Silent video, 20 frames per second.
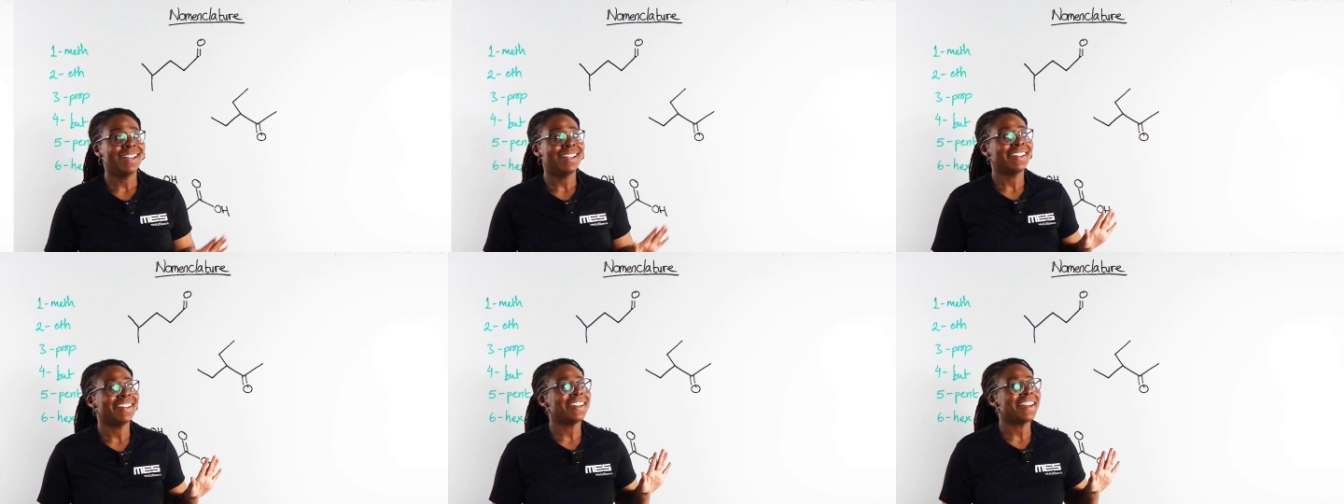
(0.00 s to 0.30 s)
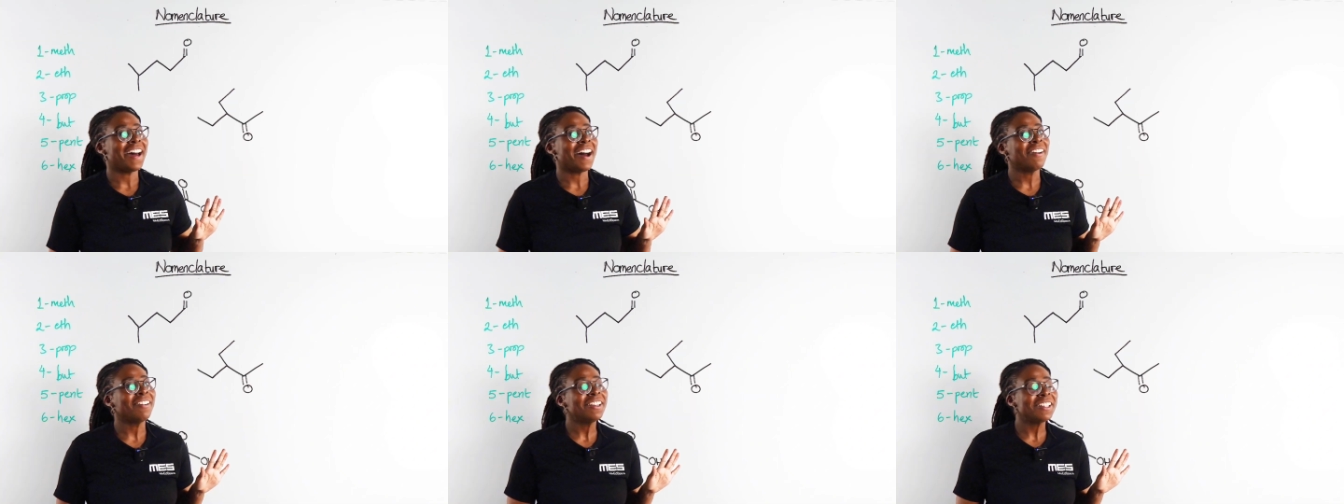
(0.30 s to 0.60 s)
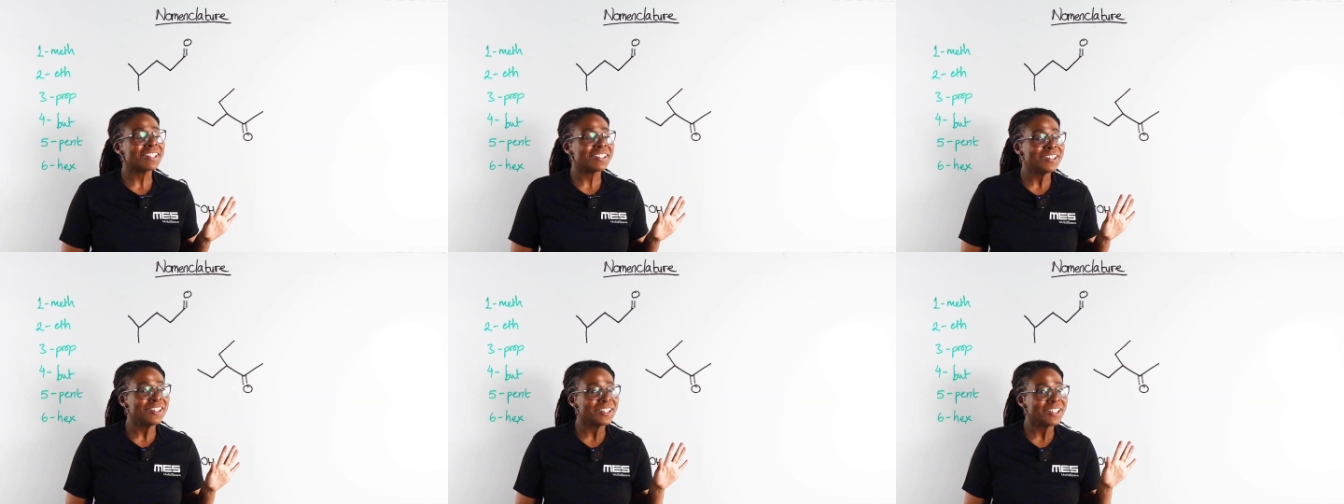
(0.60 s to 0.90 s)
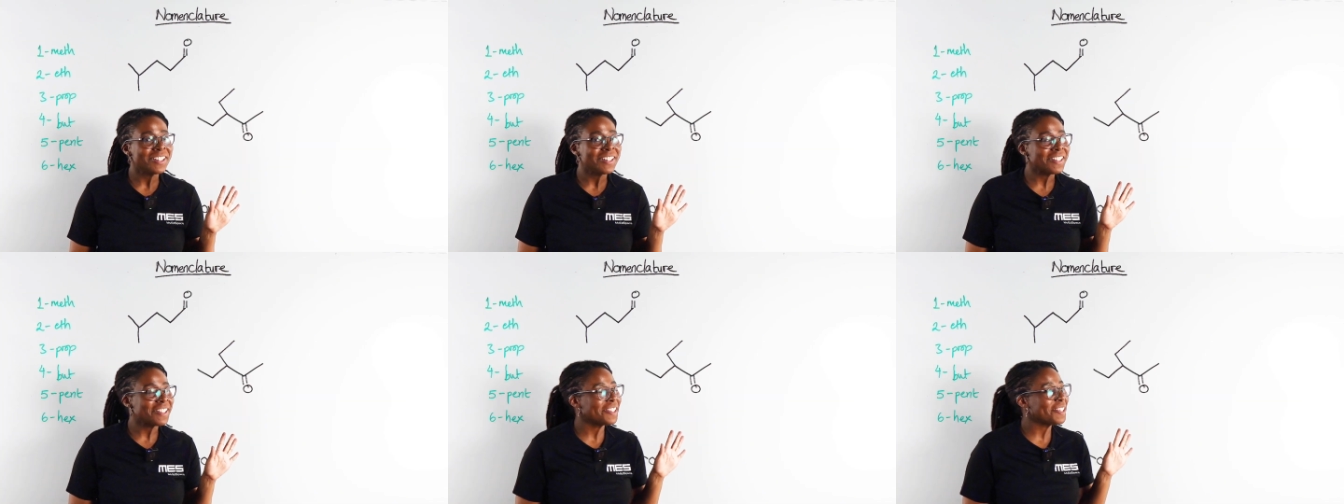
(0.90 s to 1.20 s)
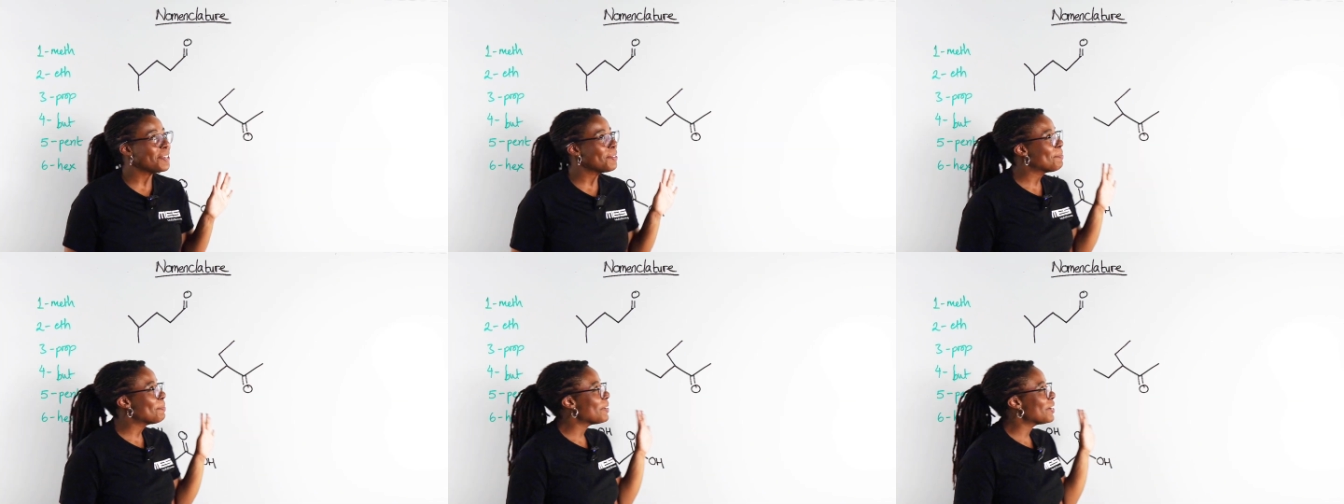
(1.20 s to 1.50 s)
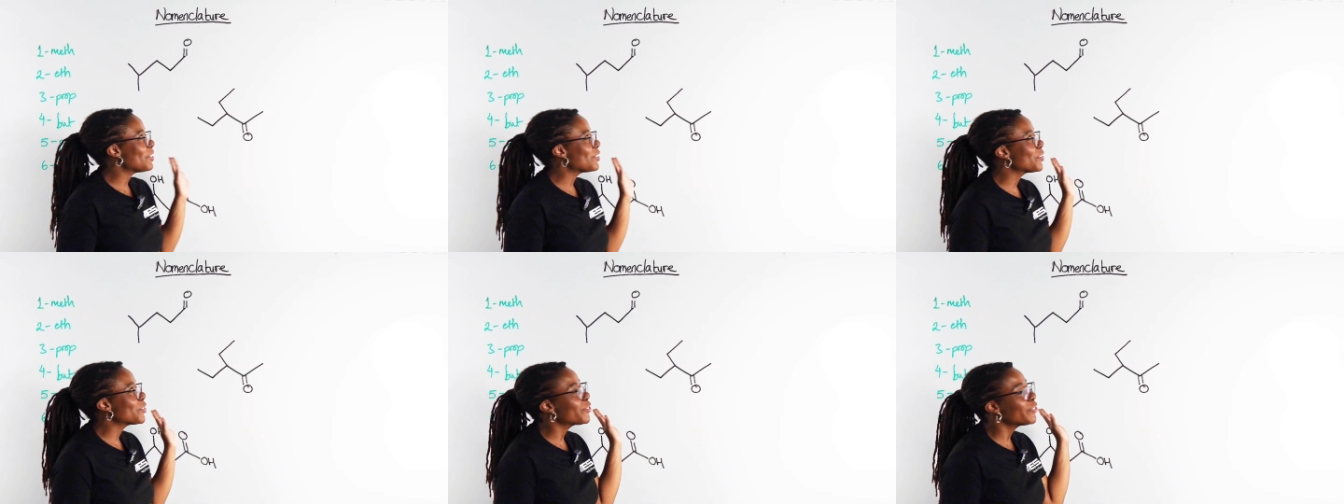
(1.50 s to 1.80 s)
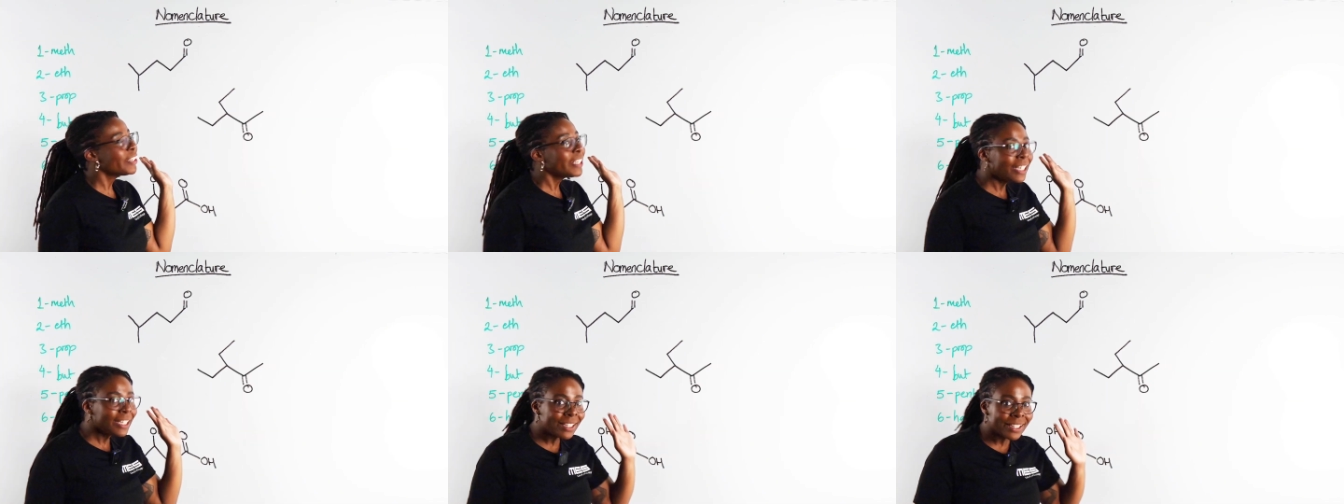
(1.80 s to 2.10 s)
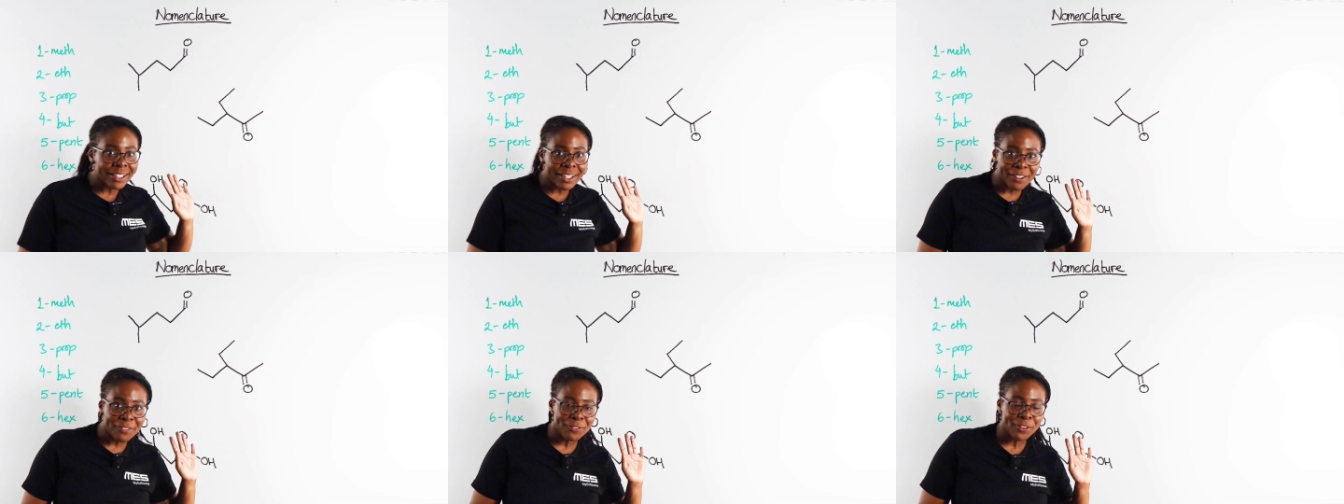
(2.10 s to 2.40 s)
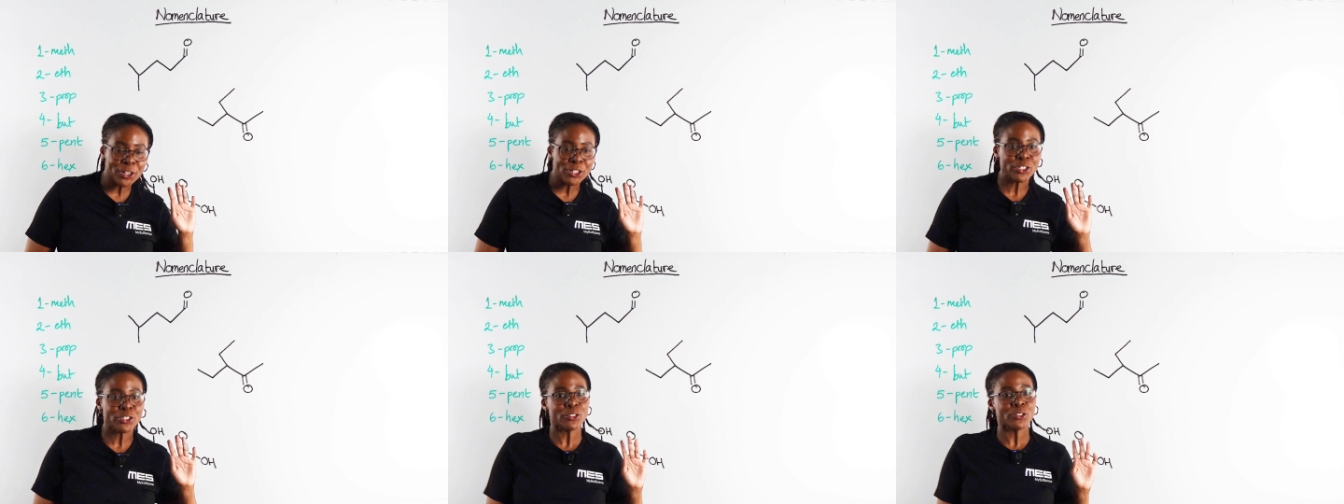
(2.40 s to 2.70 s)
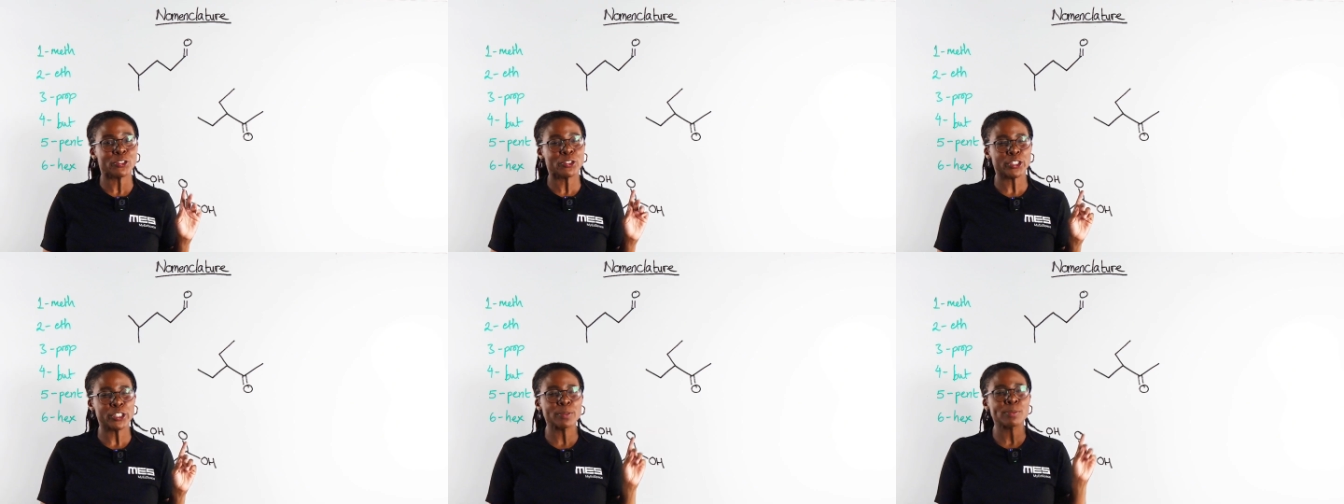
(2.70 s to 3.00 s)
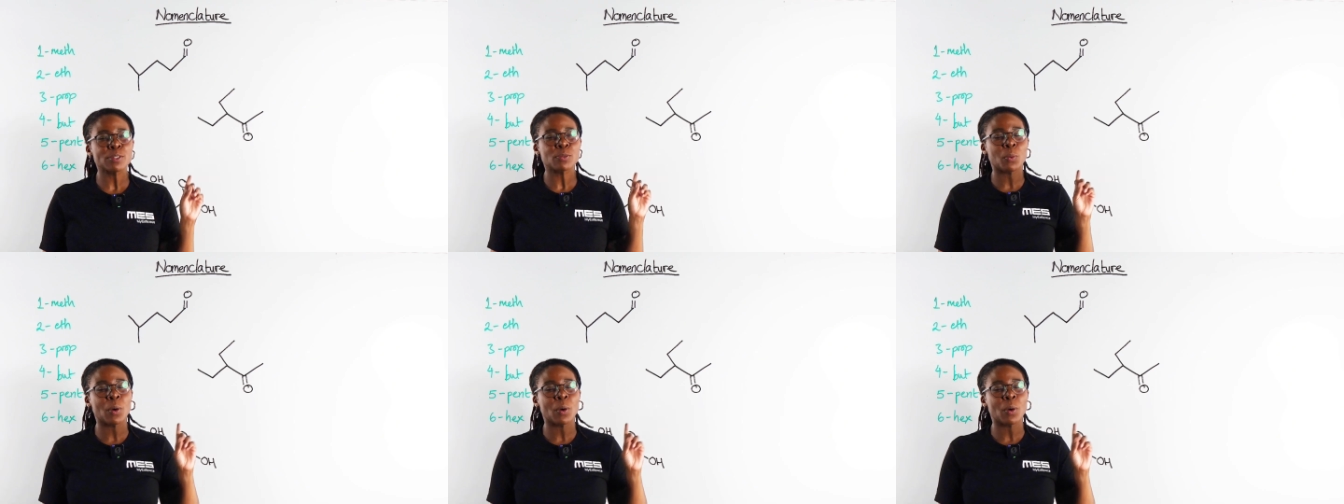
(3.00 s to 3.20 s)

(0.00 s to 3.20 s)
Now let's look at some trickier functional groups,